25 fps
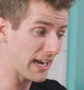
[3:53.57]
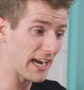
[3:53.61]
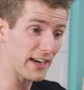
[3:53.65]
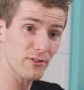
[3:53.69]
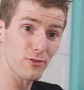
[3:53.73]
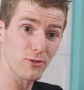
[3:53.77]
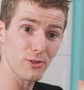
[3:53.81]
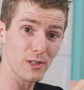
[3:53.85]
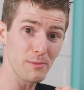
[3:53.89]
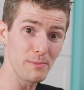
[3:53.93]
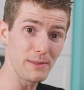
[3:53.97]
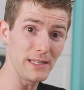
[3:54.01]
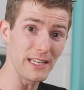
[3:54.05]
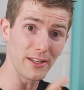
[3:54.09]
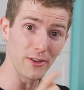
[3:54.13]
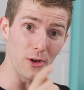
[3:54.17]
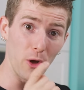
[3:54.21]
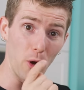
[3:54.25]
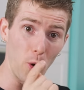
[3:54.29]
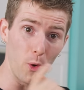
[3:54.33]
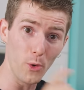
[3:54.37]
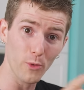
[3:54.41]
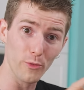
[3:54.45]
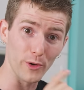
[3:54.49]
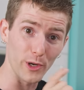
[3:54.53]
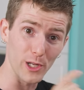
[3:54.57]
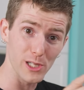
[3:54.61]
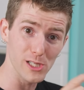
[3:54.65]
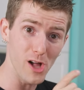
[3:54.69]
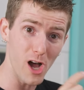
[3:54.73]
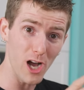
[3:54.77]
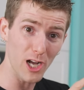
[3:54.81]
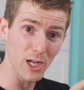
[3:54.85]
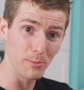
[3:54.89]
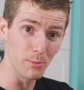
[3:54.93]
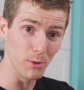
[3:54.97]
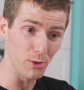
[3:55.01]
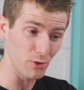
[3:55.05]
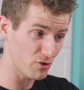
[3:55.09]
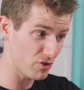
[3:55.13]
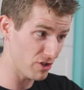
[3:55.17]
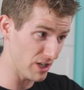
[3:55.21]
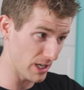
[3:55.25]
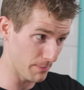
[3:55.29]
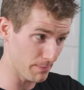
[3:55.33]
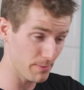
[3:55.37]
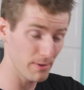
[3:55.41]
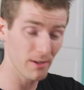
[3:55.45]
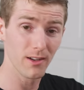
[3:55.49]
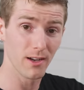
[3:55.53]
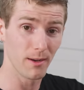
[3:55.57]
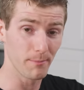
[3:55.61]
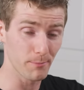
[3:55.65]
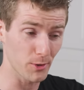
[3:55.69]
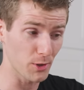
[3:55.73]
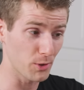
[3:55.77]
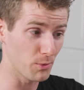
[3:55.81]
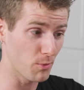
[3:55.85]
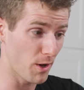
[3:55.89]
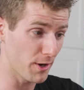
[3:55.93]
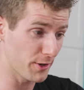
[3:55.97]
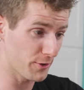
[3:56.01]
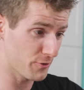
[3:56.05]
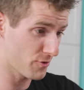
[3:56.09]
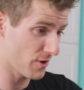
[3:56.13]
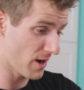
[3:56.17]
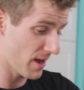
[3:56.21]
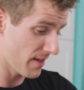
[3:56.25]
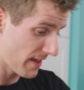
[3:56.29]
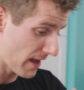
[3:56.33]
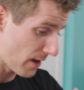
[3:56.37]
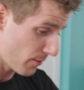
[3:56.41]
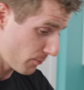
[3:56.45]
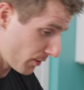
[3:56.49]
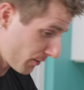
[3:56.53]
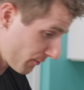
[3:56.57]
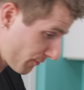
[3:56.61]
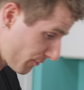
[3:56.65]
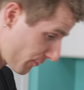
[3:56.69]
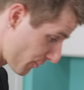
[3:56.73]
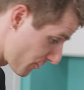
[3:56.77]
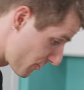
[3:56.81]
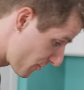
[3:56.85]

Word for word: actually be an overclockable chip. I'm gonna wanna try that one for